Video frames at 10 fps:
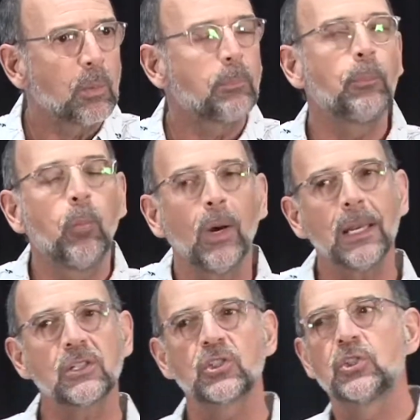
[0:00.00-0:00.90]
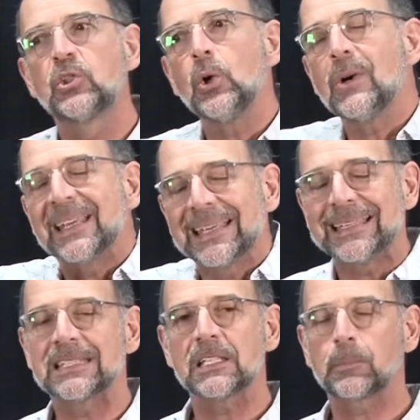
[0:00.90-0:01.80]
what it's doing is
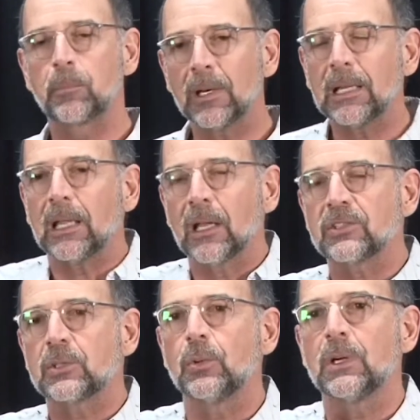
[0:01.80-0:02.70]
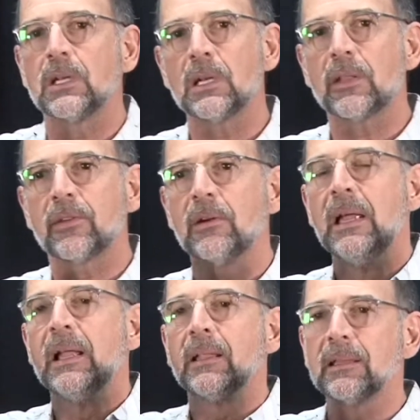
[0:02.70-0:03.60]
it's bringing us to another
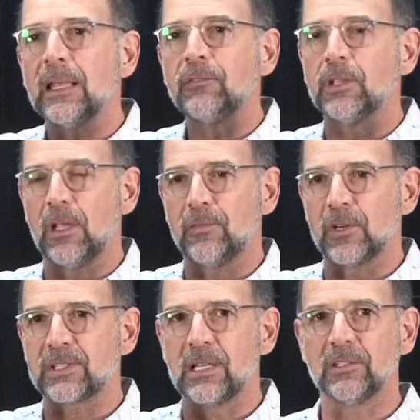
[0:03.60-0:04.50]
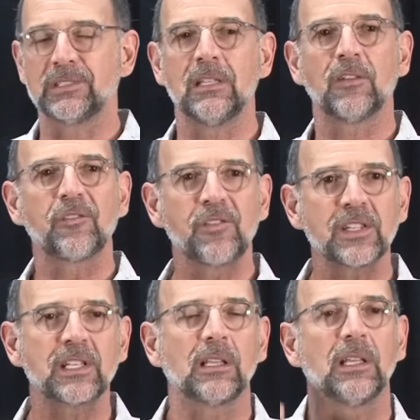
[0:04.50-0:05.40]
level of ourselves, either
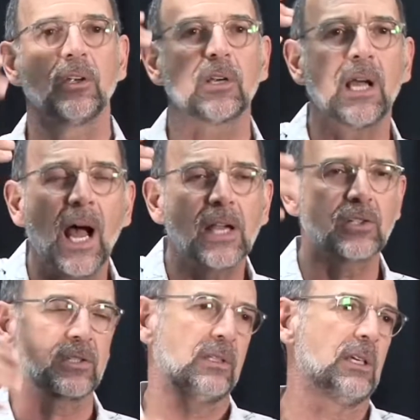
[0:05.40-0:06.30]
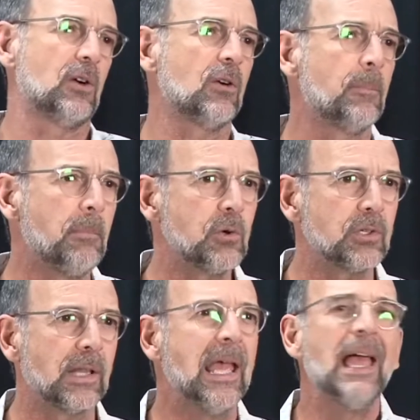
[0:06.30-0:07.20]
physically or consciously or
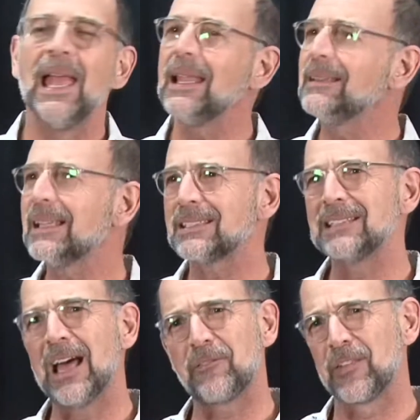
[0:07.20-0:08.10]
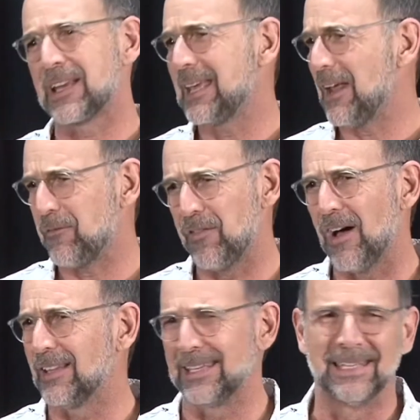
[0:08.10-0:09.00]
emotionally. And let's not forget
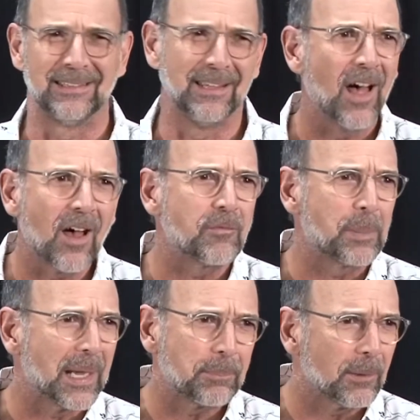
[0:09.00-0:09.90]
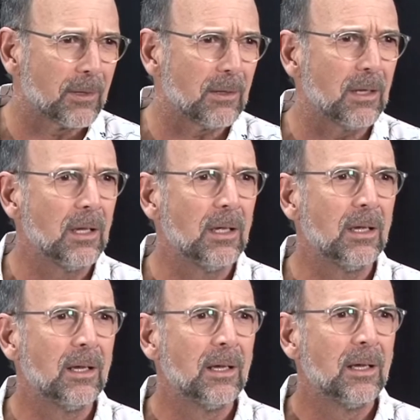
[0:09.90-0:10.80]
falling in love, people,
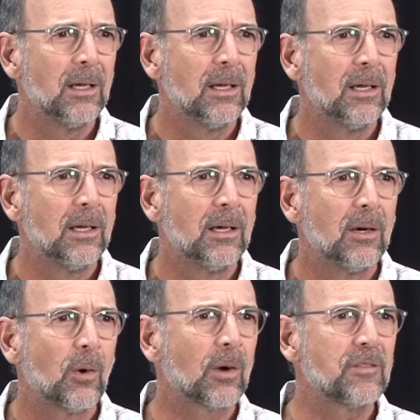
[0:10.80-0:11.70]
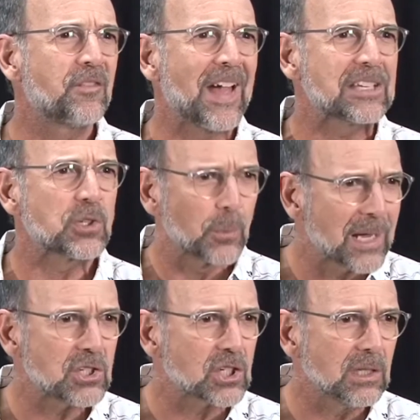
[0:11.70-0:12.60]
or
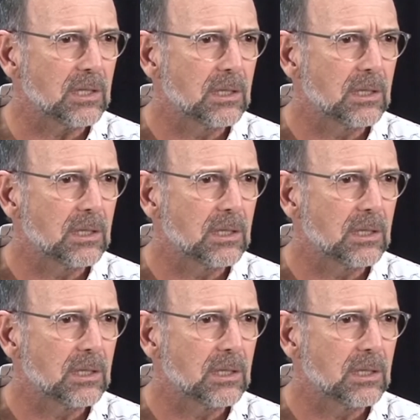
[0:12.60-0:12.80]
infatuation